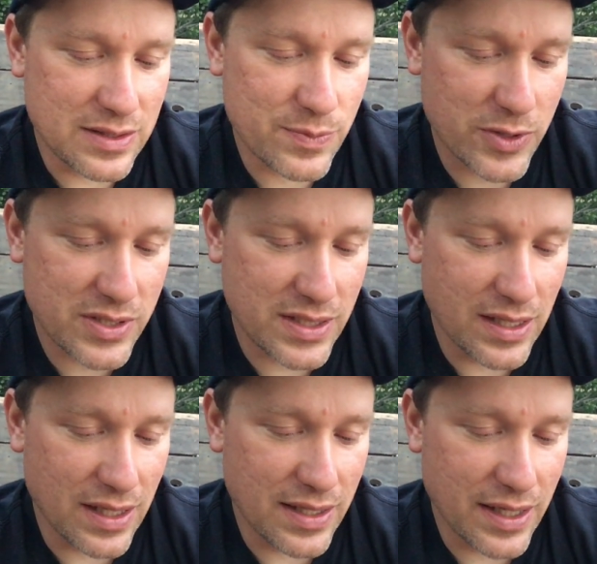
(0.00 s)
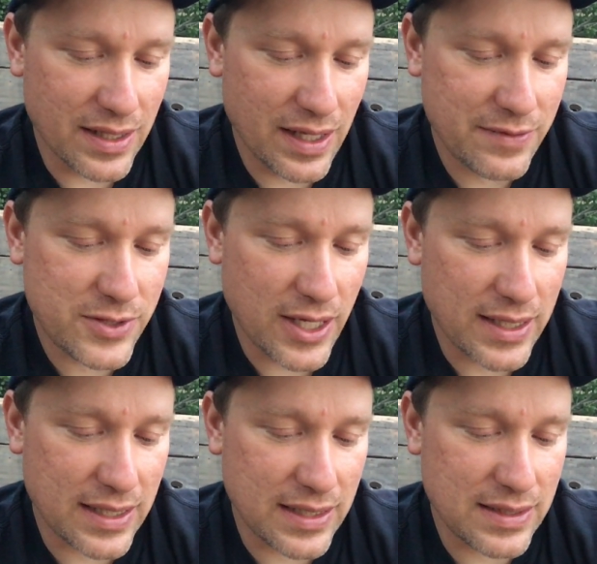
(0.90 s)
person in a life
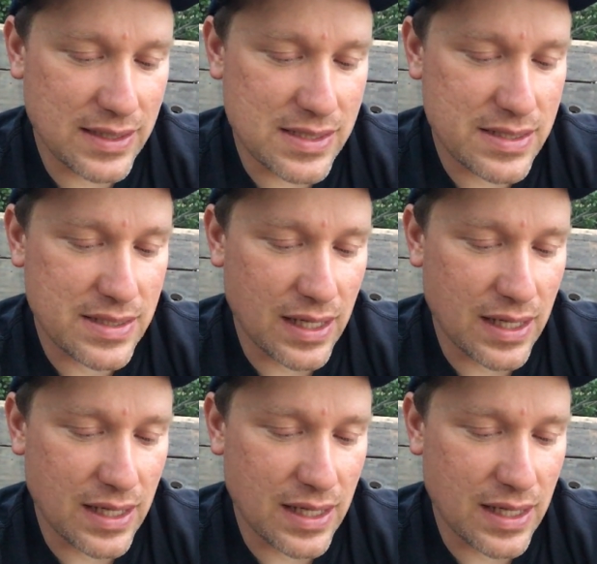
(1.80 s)
jacket is,